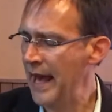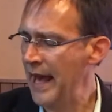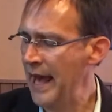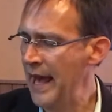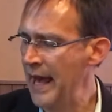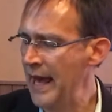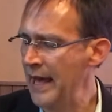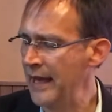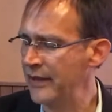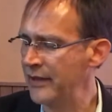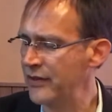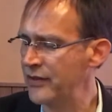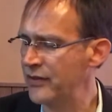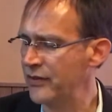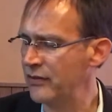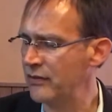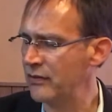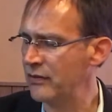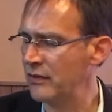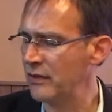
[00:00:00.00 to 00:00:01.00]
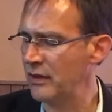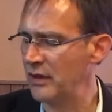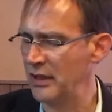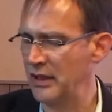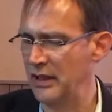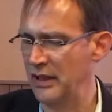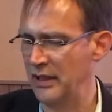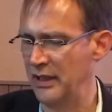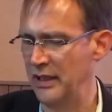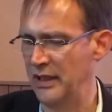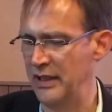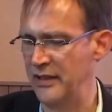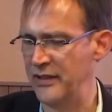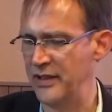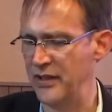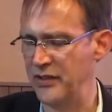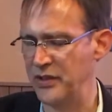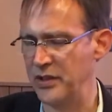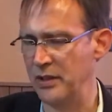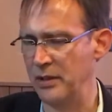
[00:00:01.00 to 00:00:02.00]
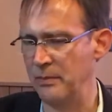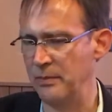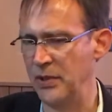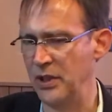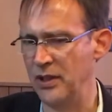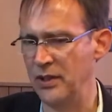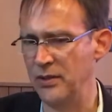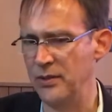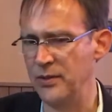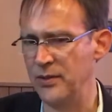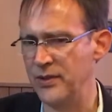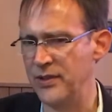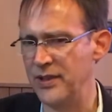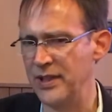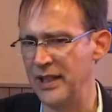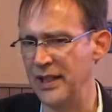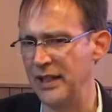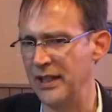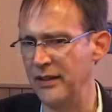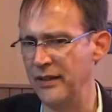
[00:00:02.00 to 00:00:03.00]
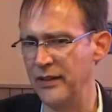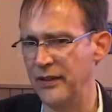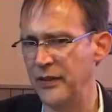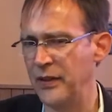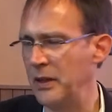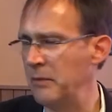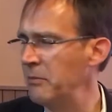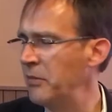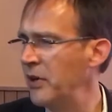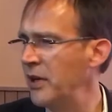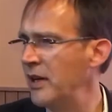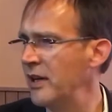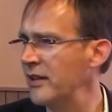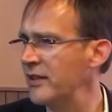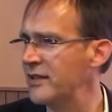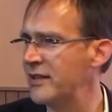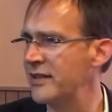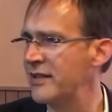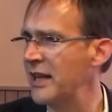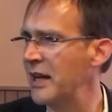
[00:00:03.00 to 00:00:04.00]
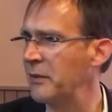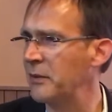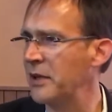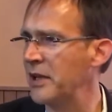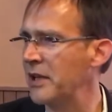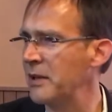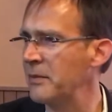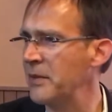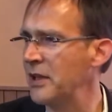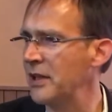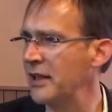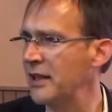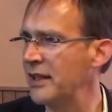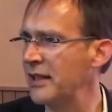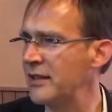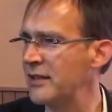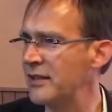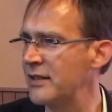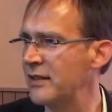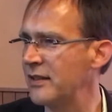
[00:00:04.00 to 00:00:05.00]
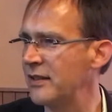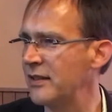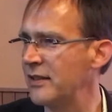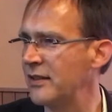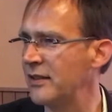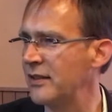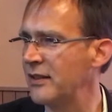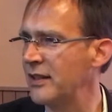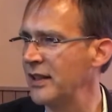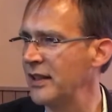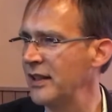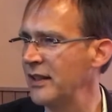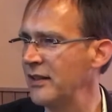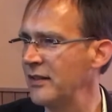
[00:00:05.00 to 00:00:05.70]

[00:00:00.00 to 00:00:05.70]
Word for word: And is this going to be used in theme parks? Is that one of the markets that you're thinking